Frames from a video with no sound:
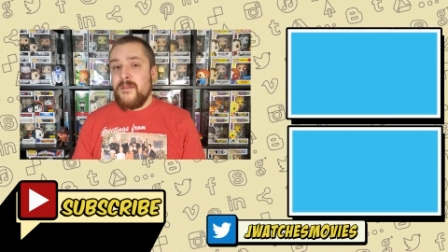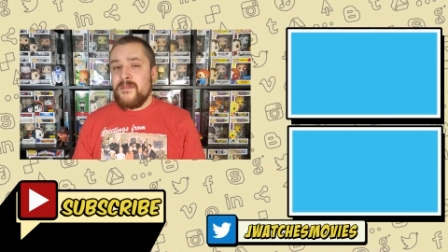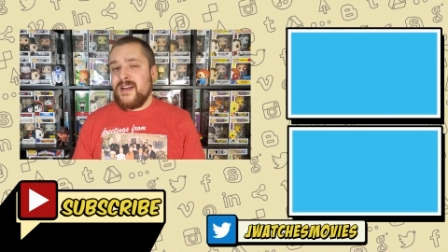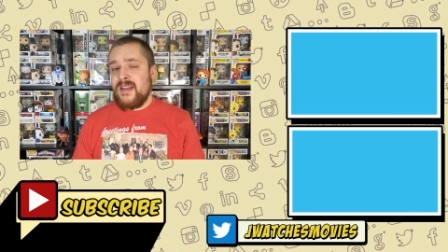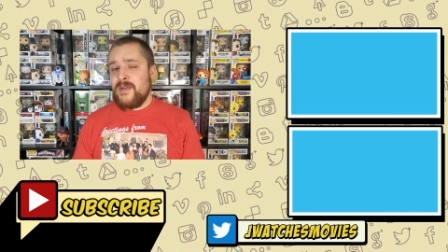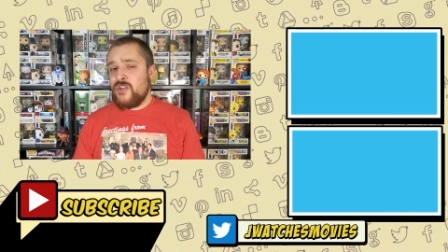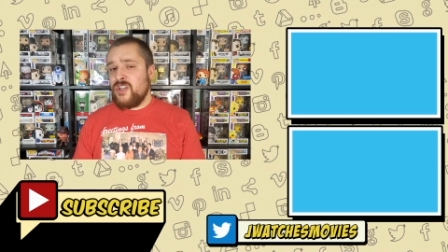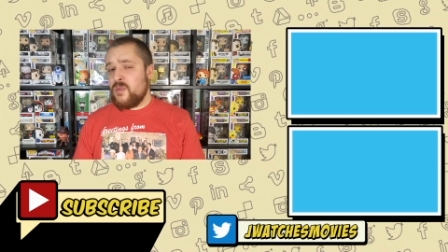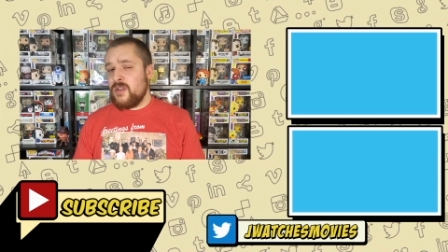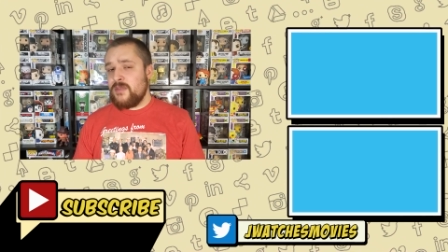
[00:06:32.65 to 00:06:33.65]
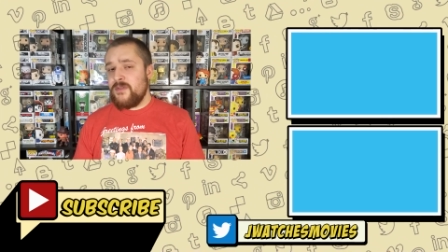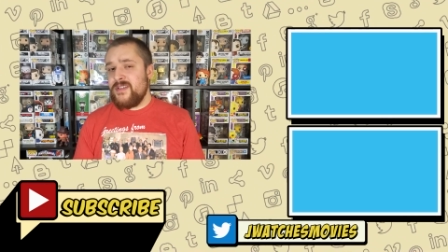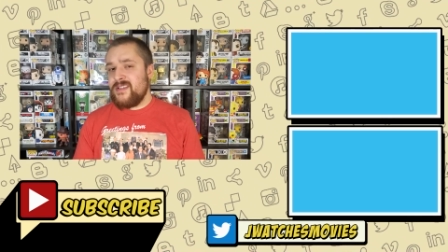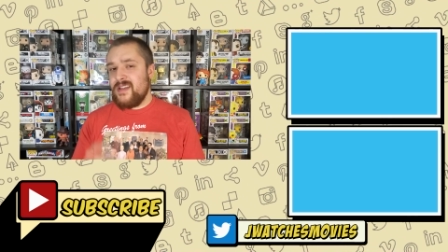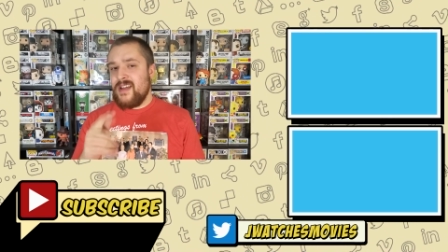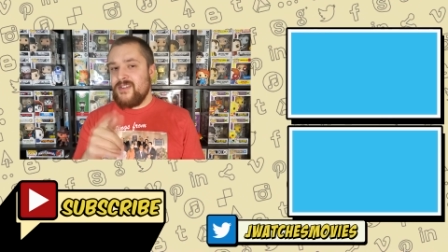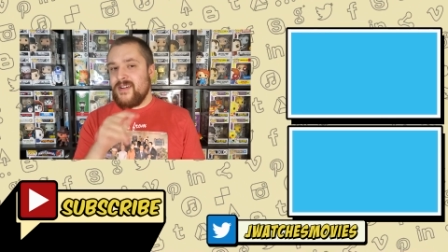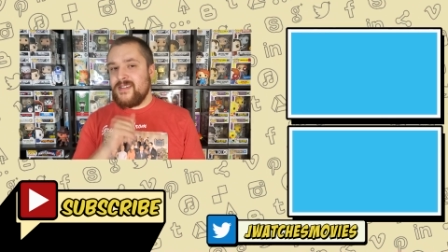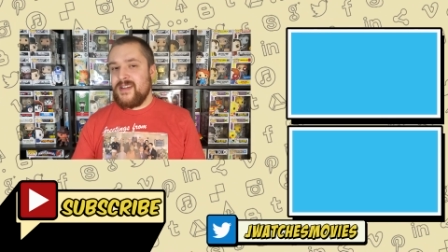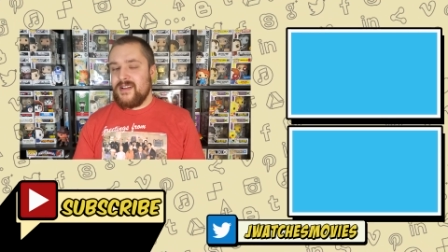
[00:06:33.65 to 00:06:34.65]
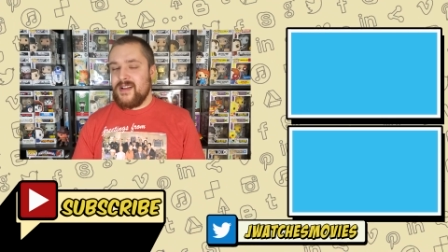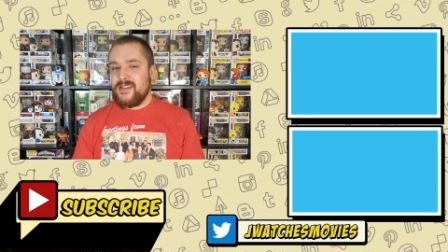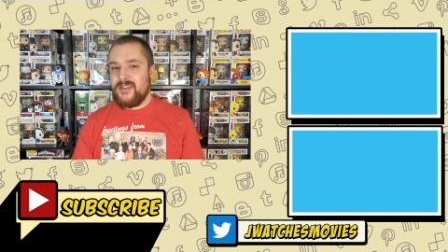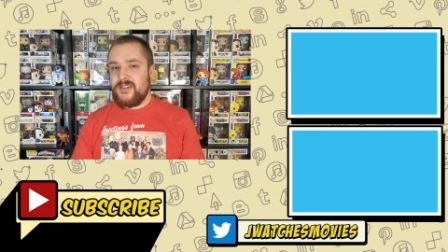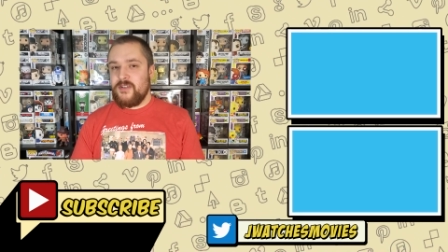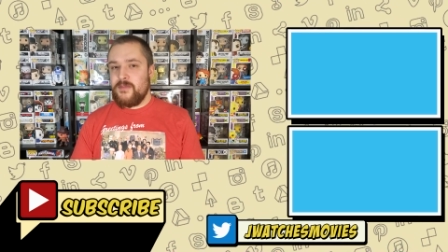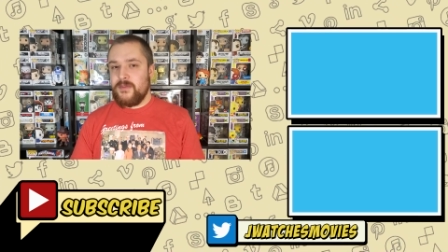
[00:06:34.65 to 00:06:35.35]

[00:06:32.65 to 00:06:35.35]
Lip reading: My name is Just Watching Movies, and you guys stay classy, YouTube.